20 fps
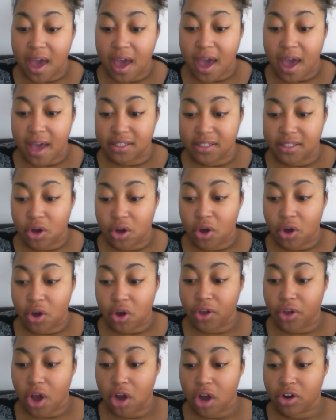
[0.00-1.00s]
as in all
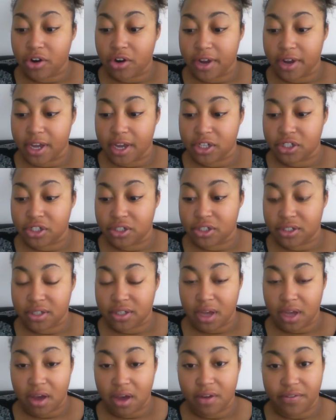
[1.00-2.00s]
the congregations
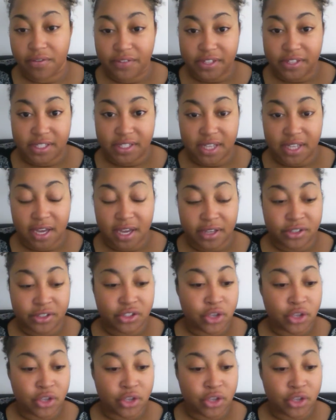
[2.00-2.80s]
of the saints.